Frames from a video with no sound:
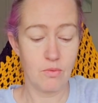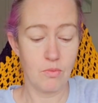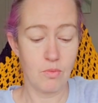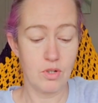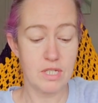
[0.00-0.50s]

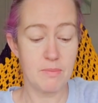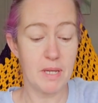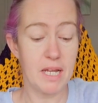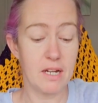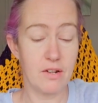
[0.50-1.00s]
was the
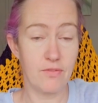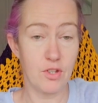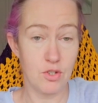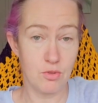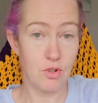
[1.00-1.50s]
beginning of the
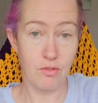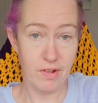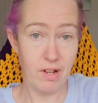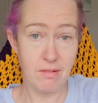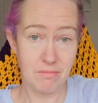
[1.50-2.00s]

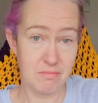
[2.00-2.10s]
tutorial.